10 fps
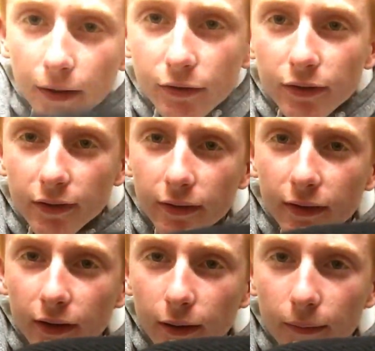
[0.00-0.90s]
as you can
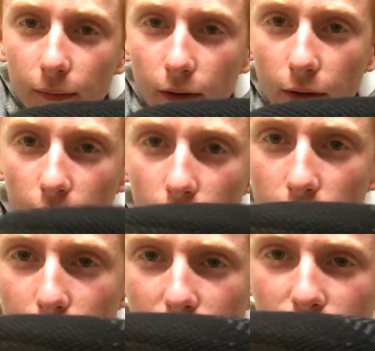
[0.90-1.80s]
see, all along
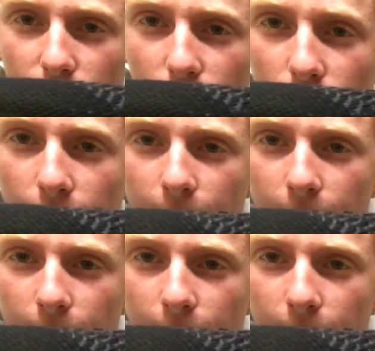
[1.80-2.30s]
the midsole,